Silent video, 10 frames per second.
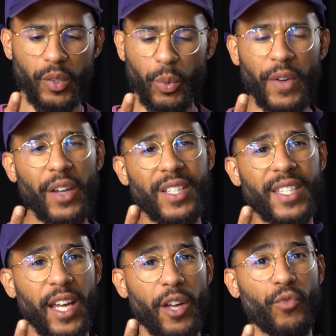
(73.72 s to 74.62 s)
without the
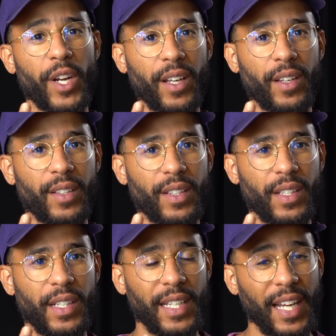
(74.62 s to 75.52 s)
second ring.
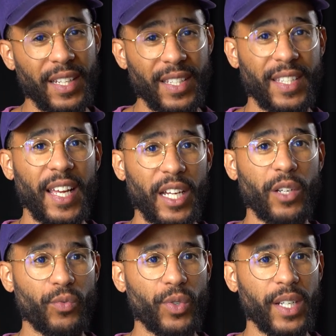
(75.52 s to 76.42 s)
And the
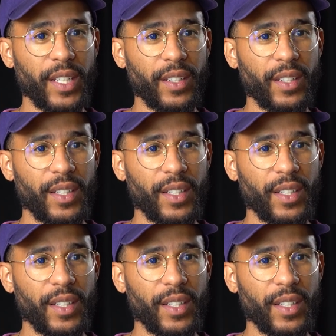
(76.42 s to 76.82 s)
second ring